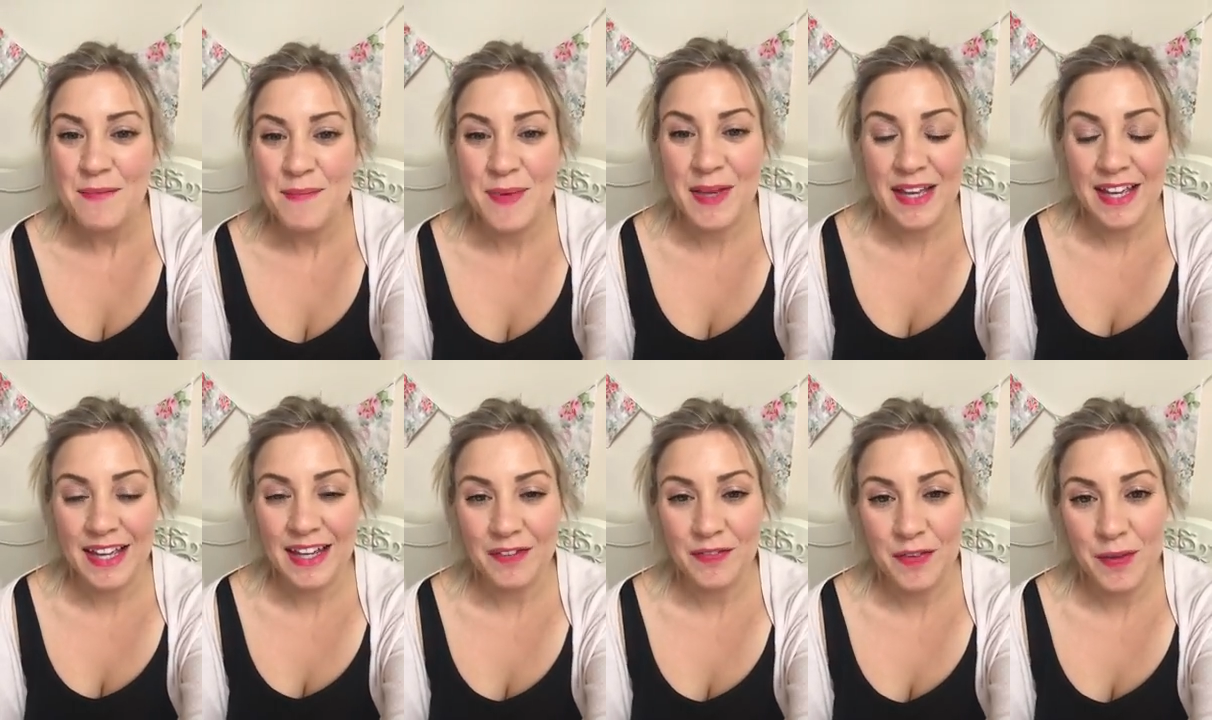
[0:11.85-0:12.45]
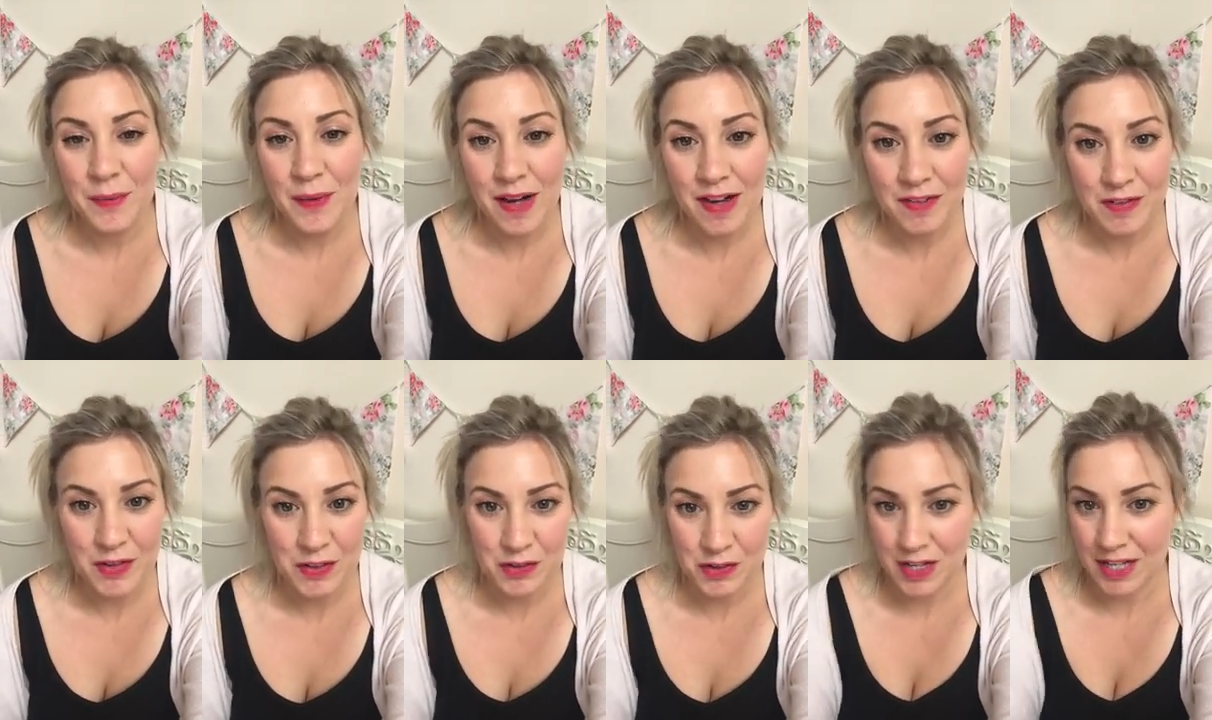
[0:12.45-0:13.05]
But if you are
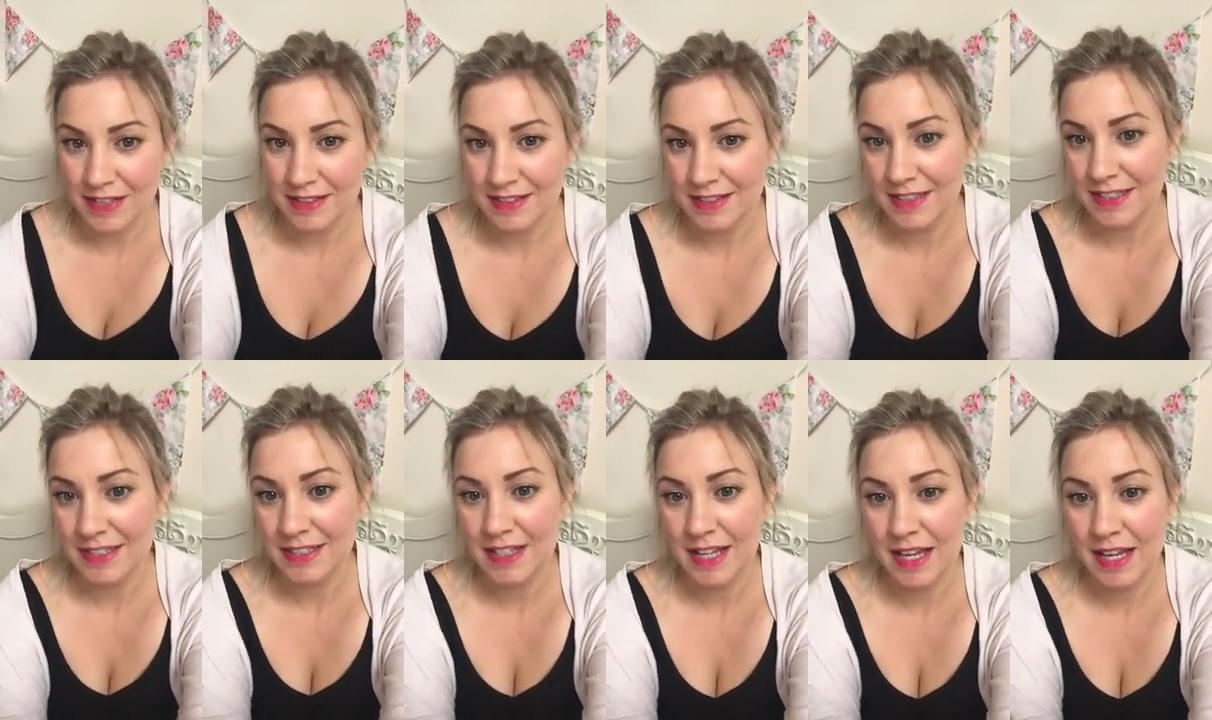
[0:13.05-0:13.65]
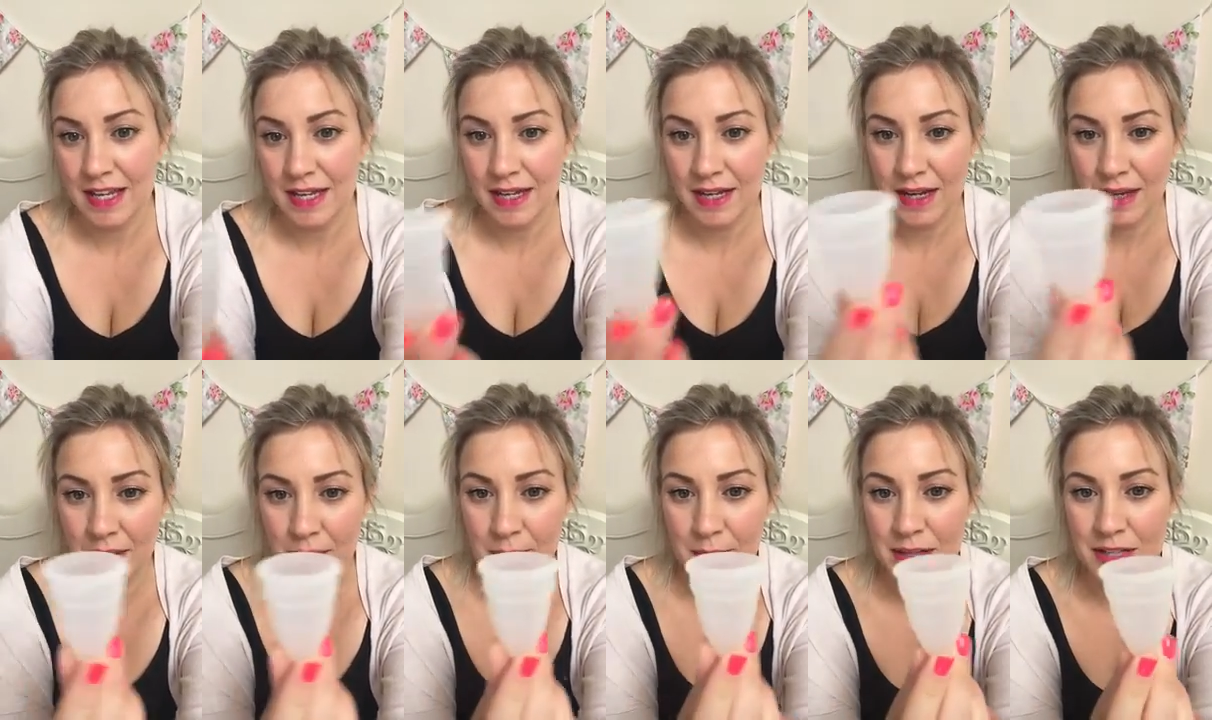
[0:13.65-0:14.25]
interested in
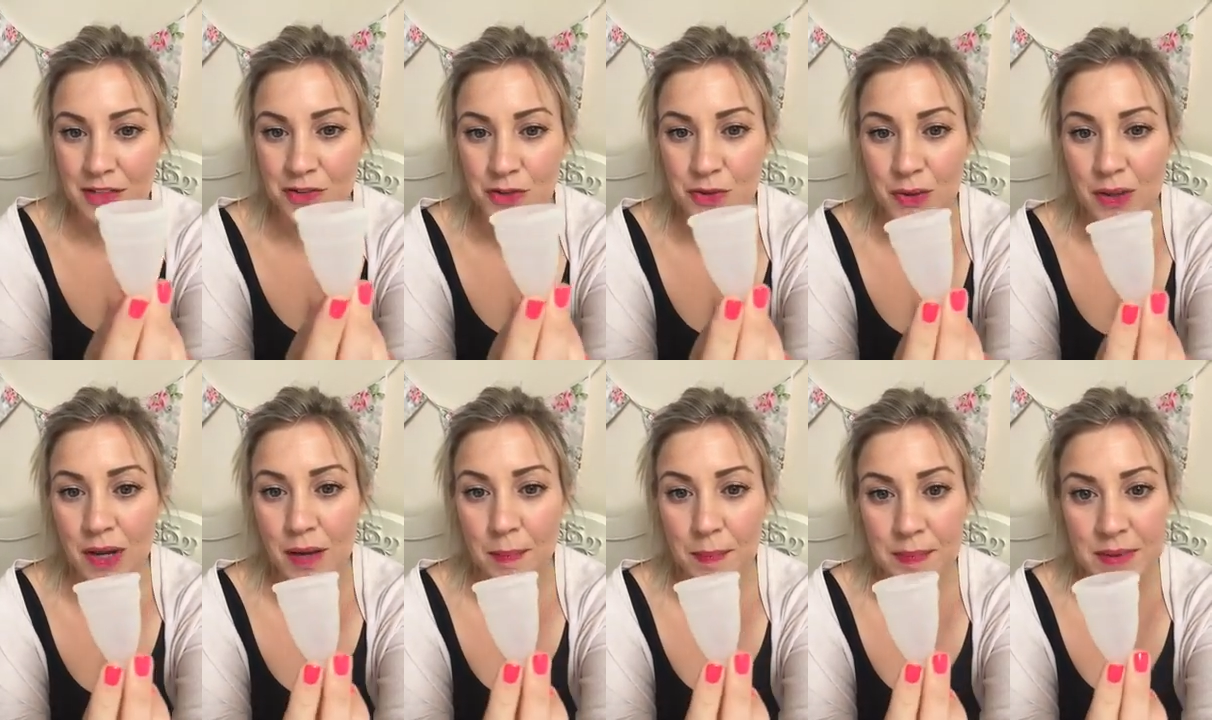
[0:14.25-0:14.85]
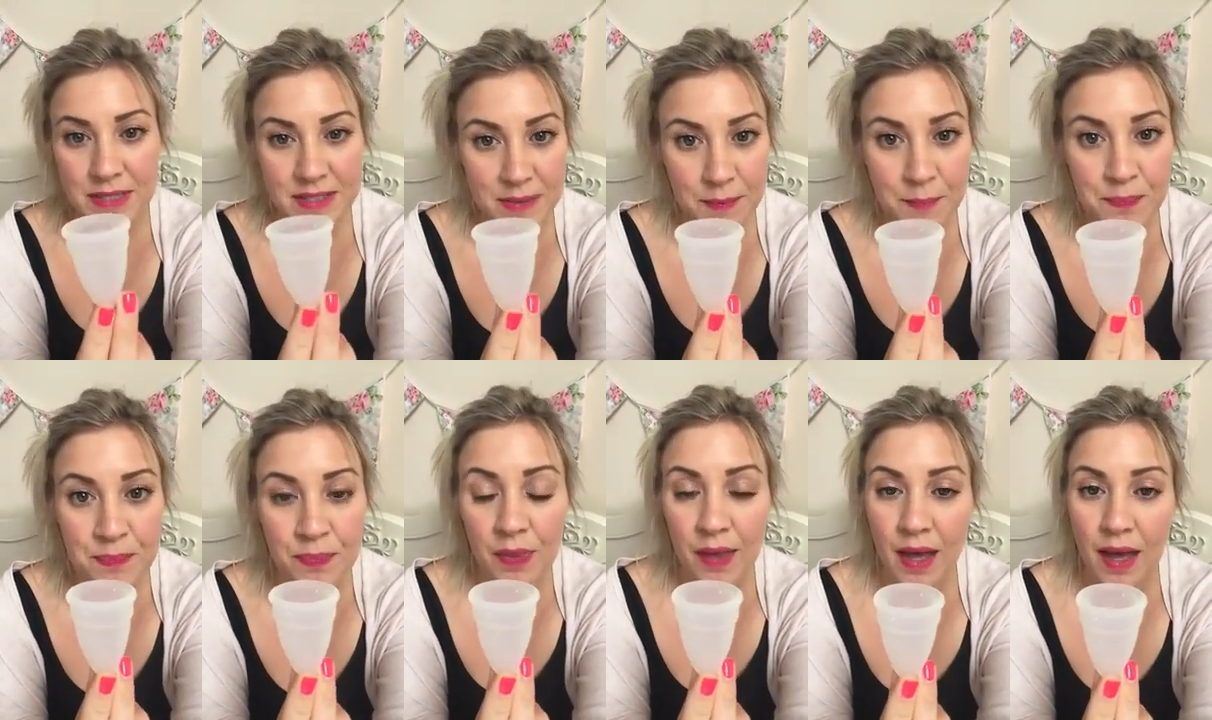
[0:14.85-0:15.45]
menstrual cups,
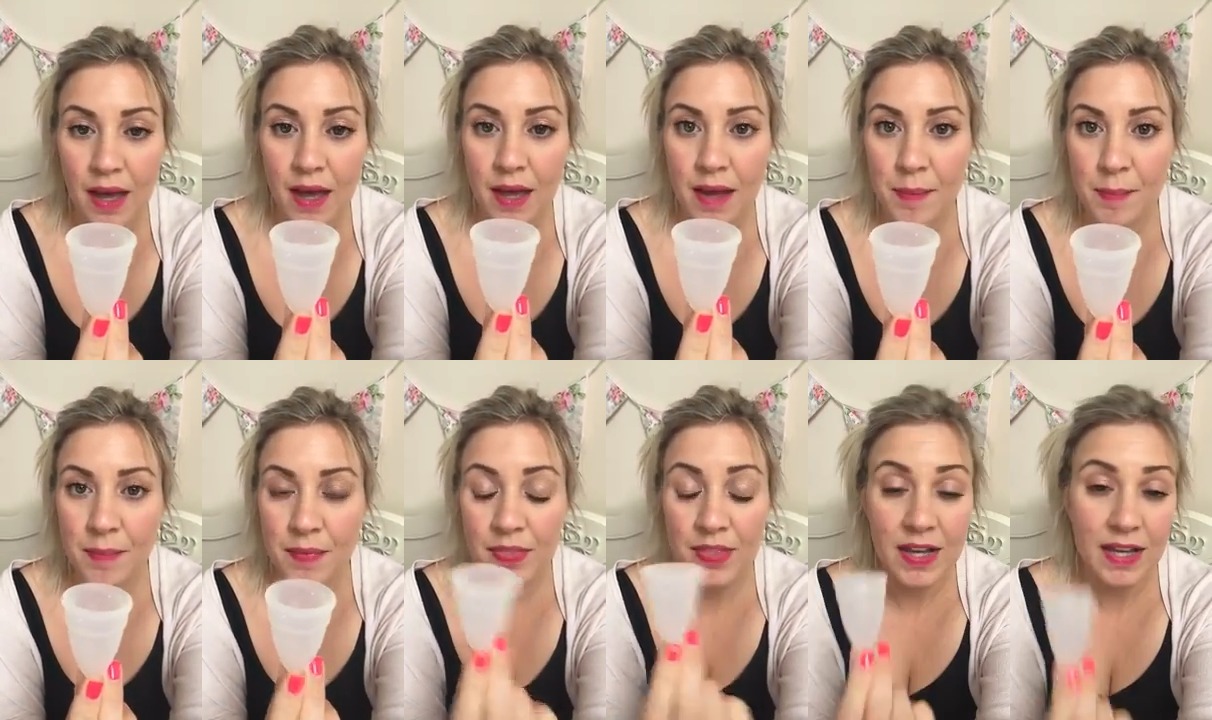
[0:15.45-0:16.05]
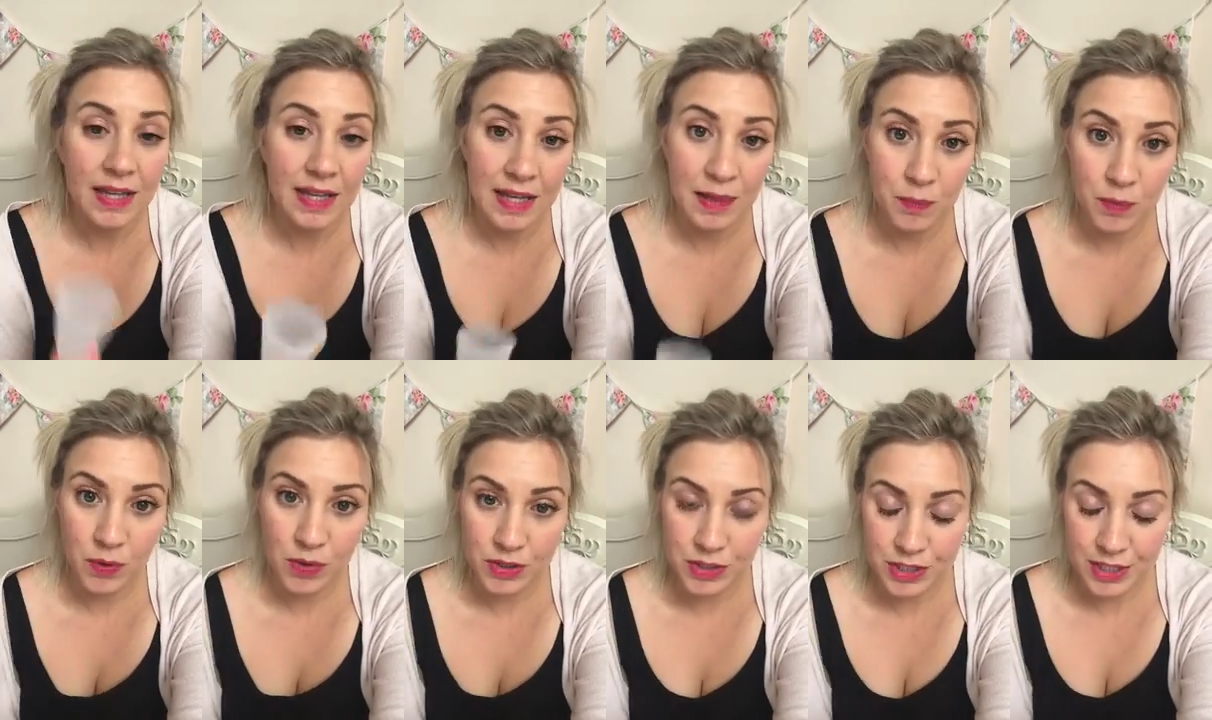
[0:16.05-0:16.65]
then
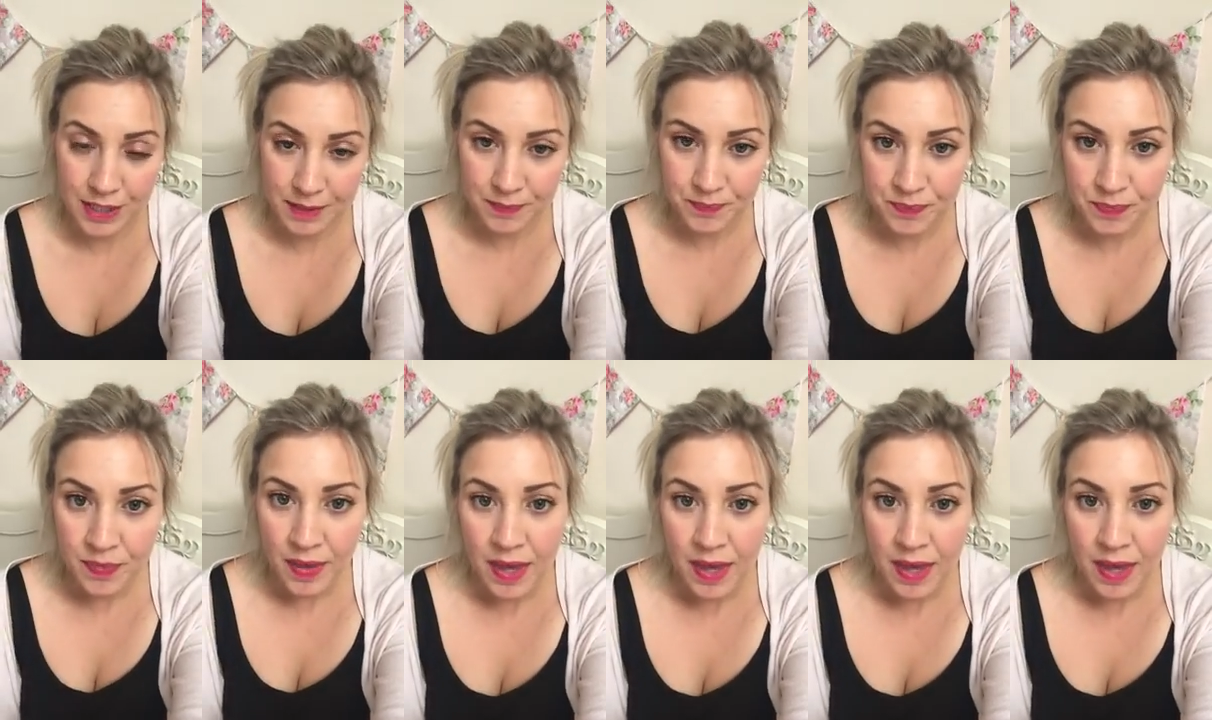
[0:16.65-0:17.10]
keep watching.